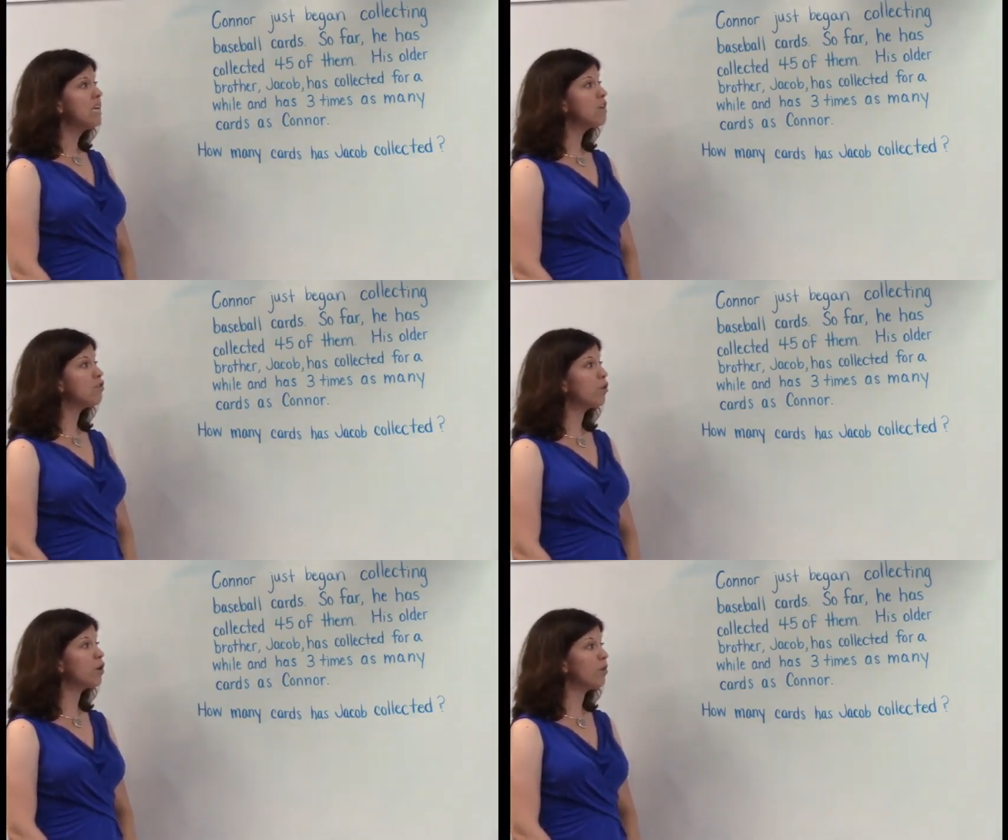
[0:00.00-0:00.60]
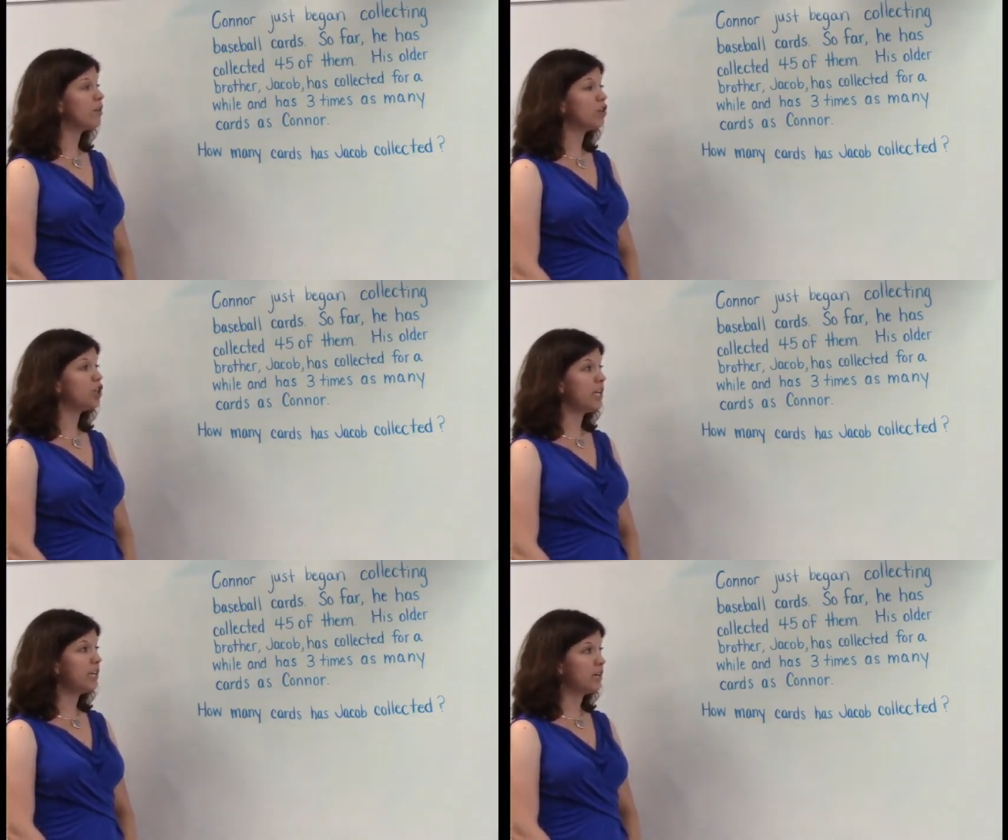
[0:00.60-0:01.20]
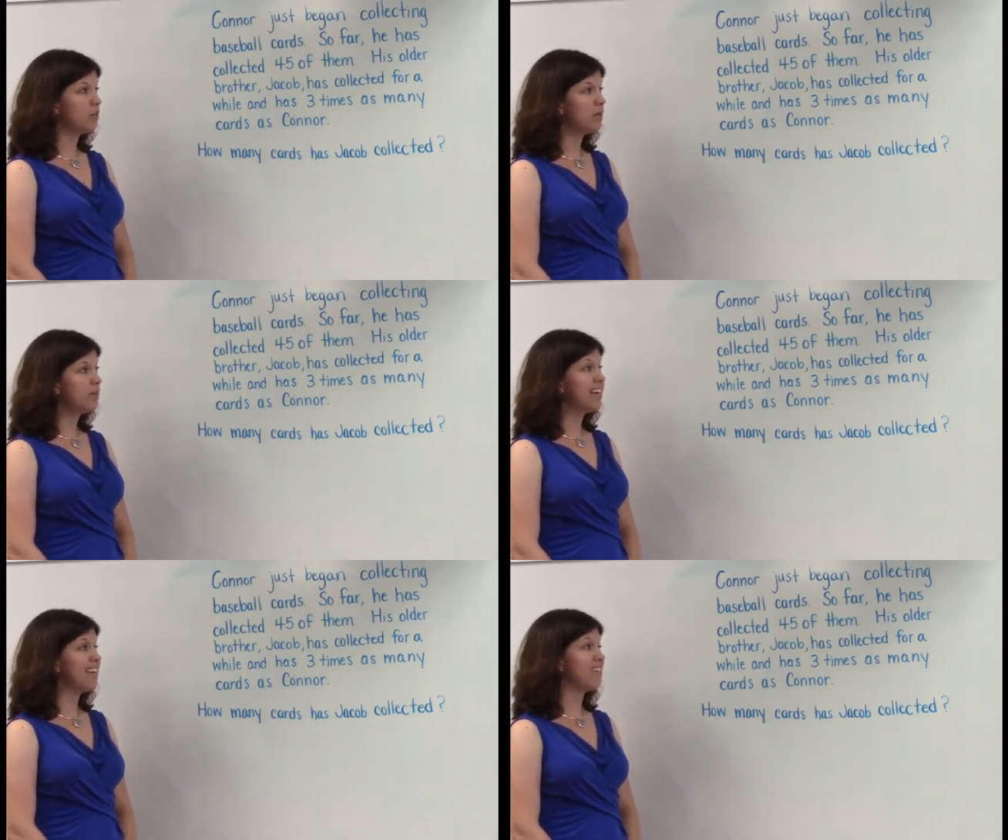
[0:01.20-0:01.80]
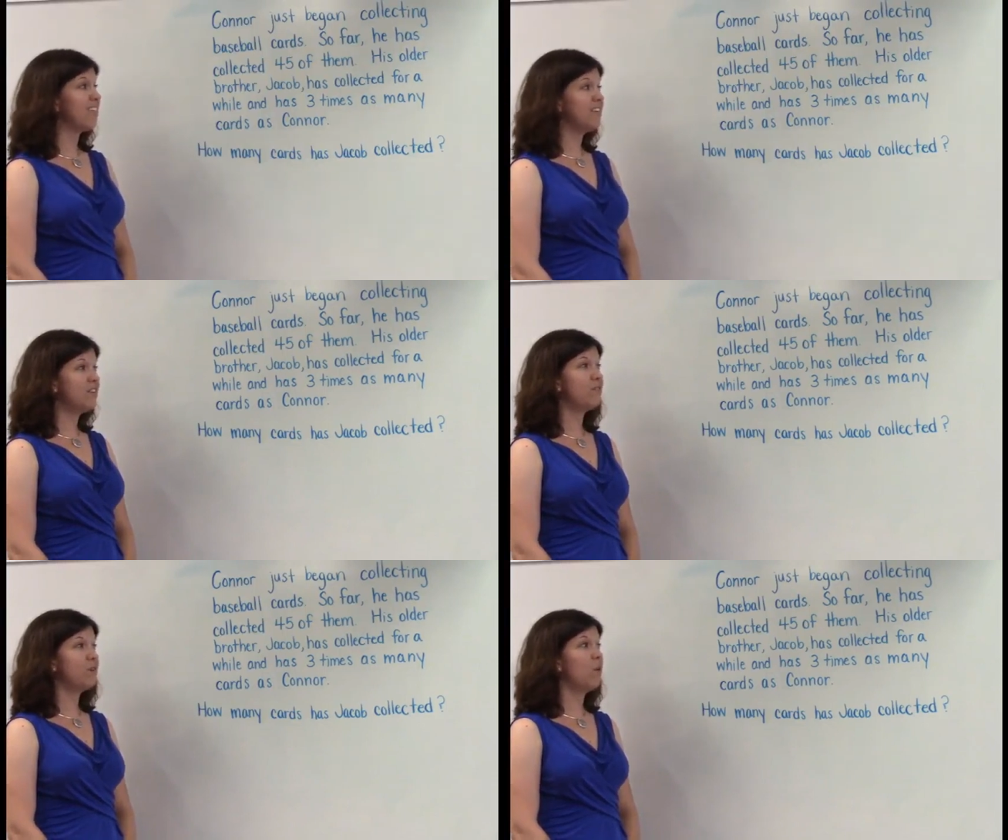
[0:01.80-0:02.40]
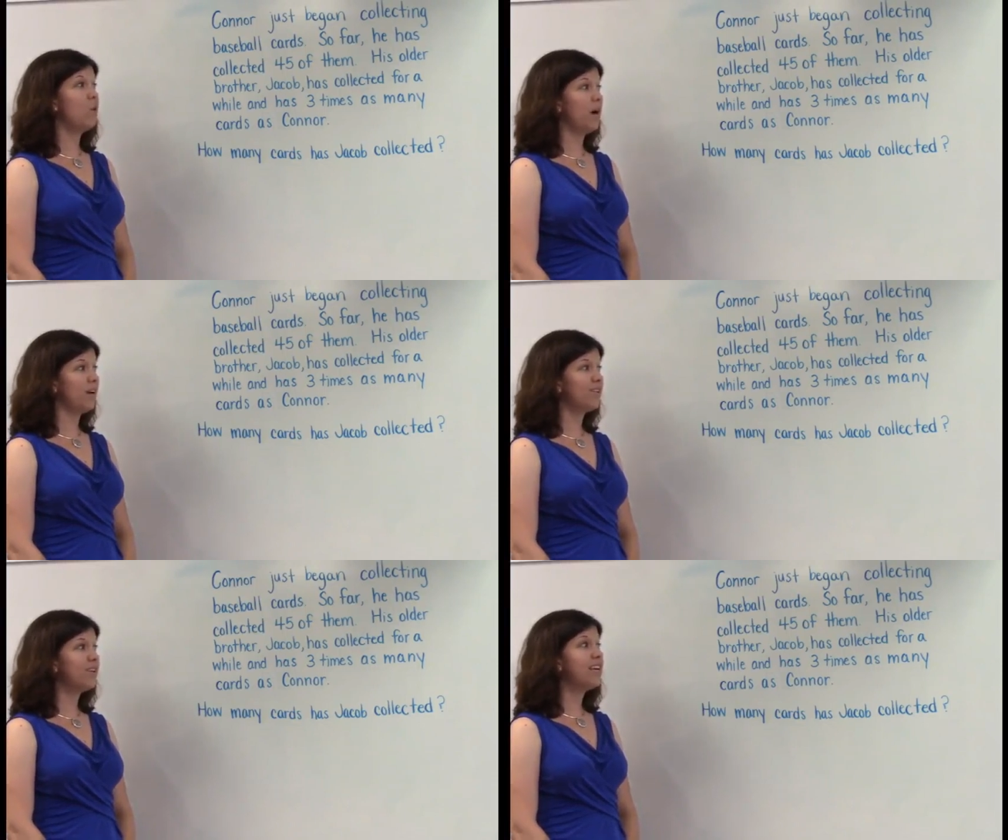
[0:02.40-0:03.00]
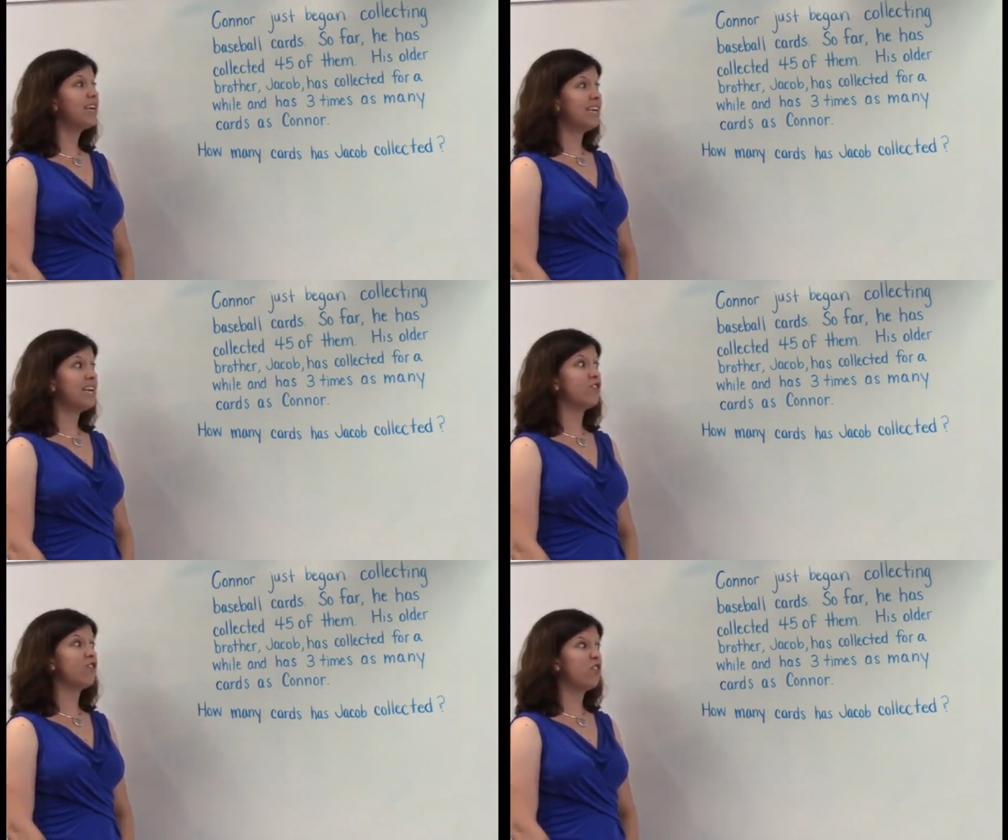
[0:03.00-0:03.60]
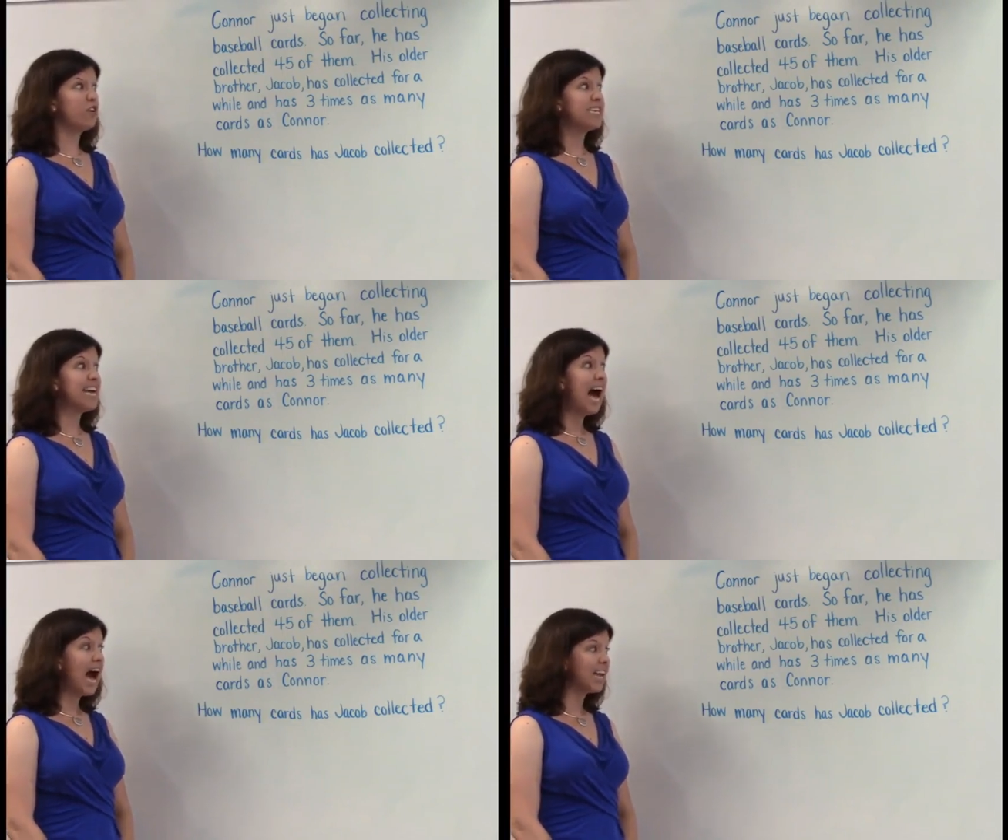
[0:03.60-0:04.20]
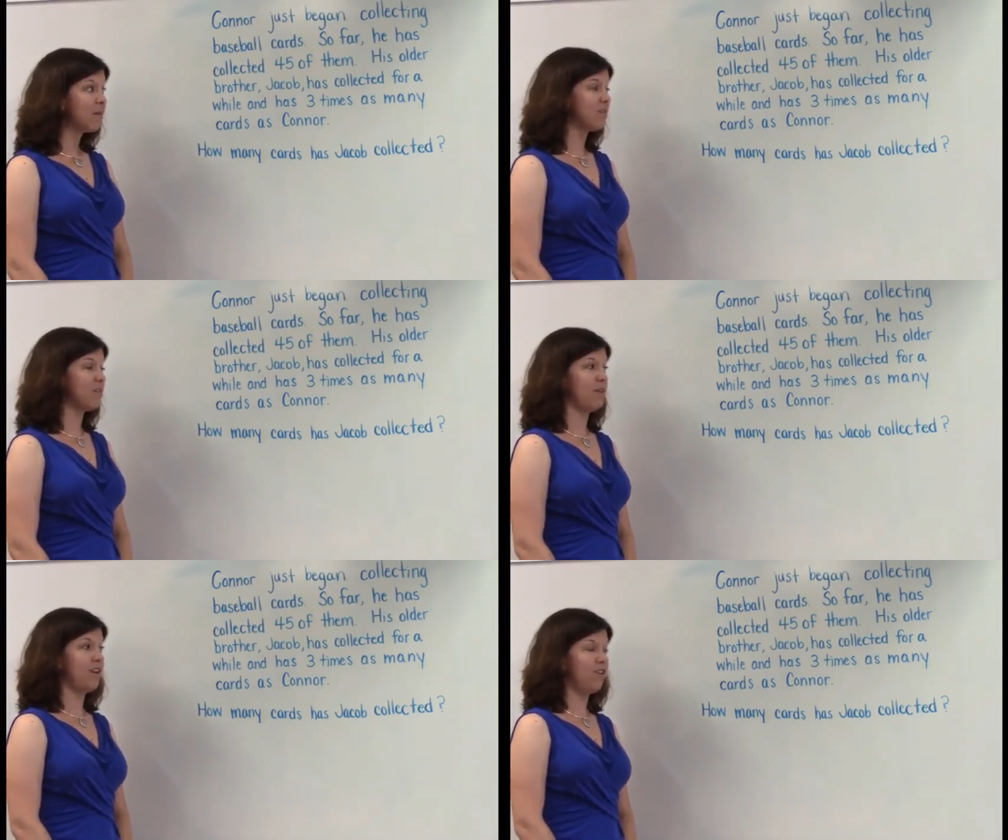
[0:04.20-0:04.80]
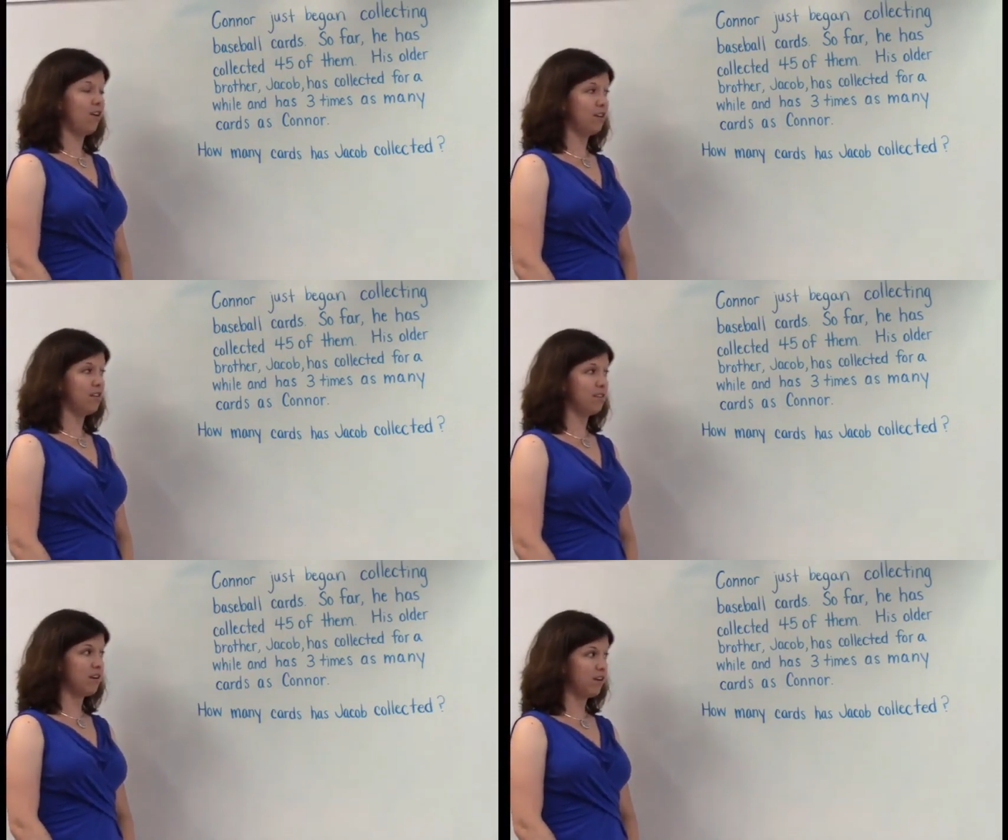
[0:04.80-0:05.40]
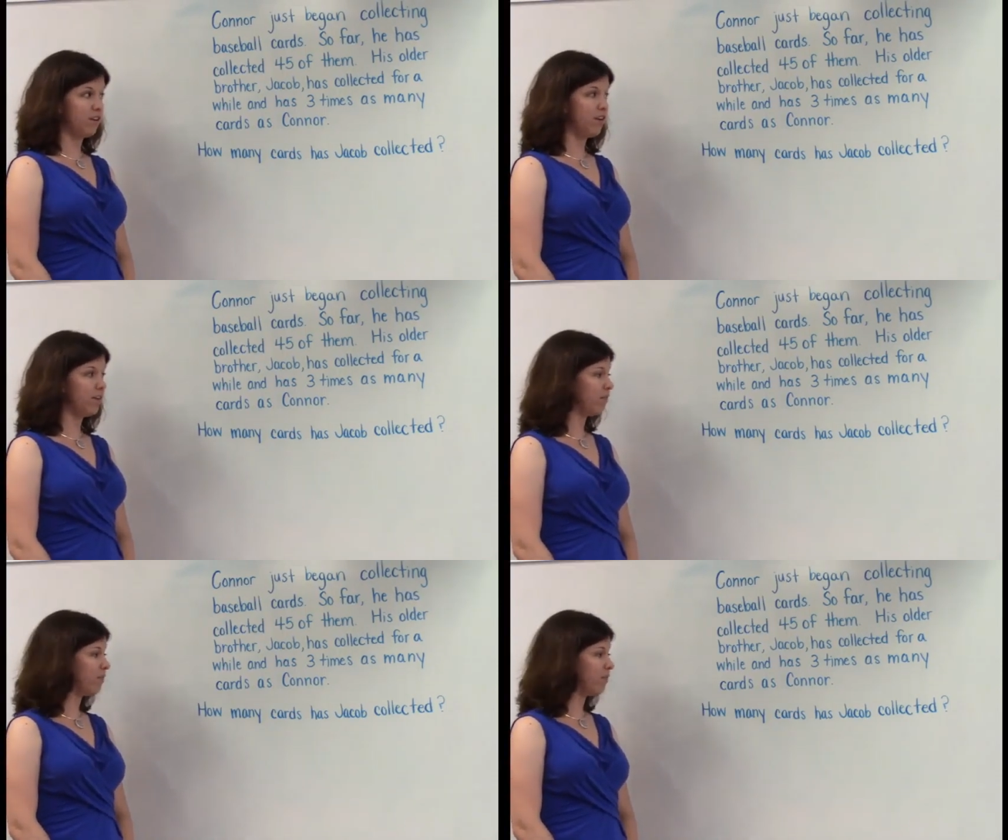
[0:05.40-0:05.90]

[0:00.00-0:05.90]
His older brother, Jacob, has collected for a while and has 3 times as many cards as Connor.